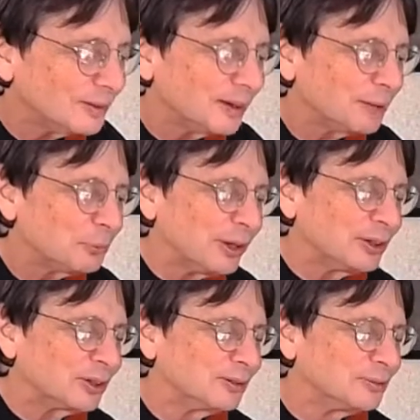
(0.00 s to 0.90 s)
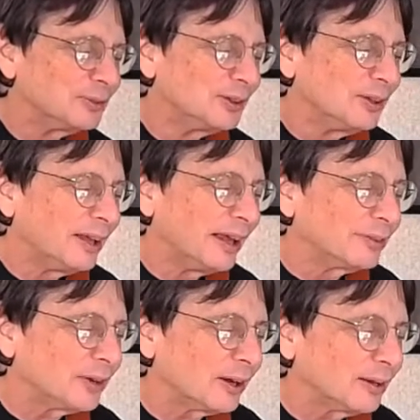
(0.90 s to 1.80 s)
I'm waiting.
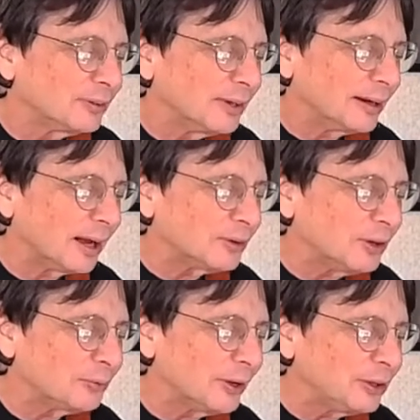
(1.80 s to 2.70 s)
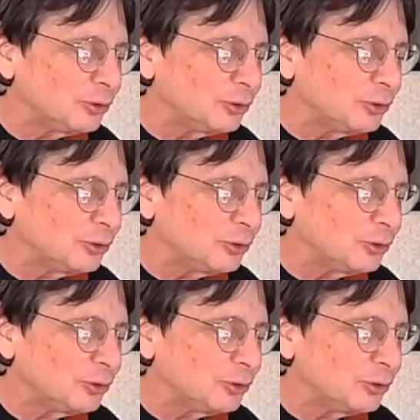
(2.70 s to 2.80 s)
And I'll get ready